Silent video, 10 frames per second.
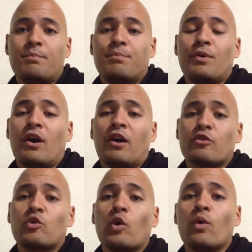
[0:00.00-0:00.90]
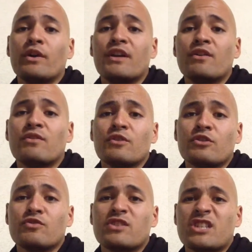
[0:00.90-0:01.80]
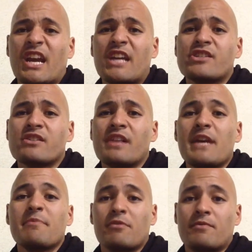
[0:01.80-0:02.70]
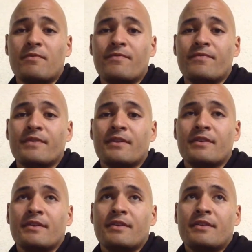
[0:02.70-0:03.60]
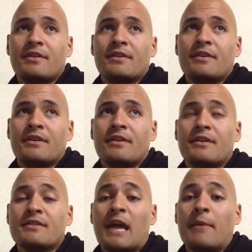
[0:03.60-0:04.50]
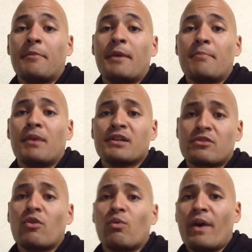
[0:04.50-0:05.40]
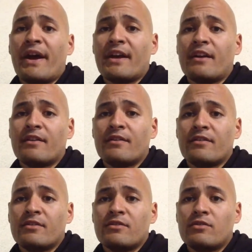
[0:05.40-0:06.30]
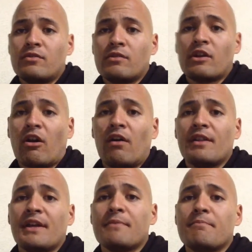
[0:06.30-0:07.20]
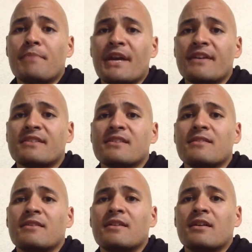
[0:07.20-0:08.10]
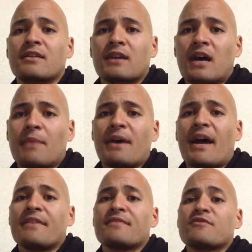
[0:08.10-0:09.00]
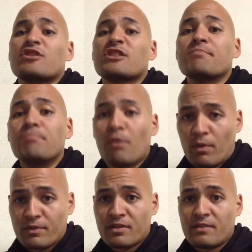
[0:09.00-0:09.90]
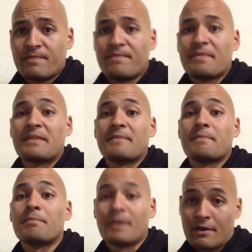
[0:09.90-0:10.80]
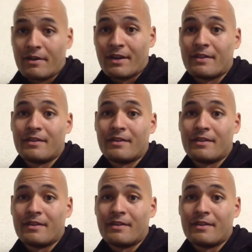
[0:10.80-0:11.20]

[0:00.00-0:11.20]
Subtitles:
But our goal here to change the label is MMA must go away. So they call it mixed combat sport. Period.